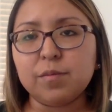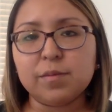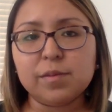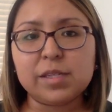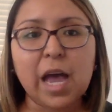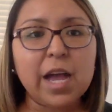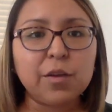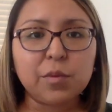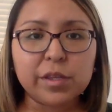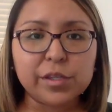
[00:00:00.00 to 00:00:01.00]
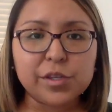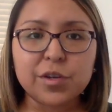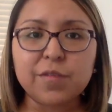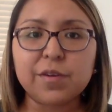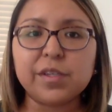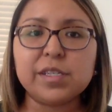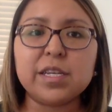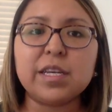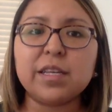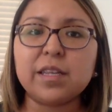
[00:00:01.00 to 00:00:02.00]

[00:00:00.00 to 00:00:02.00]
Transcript: sign with this university